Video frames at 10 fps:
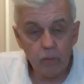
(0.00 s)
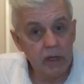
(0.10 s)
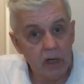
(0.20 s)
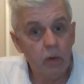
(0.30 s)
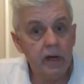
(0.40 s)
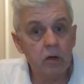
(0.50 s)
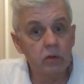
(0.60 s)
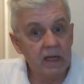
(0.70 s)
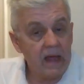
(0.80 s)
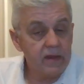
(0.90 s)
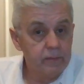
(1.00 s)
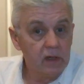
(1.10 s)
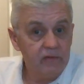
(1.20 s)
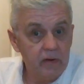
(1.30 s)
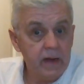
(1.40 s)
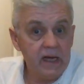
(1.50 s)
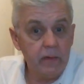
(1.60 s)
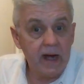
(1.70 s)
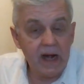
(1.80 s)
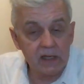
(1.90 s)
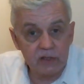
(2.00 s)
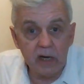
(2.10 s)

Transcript: We know we're not going to get the money for him anywhere else or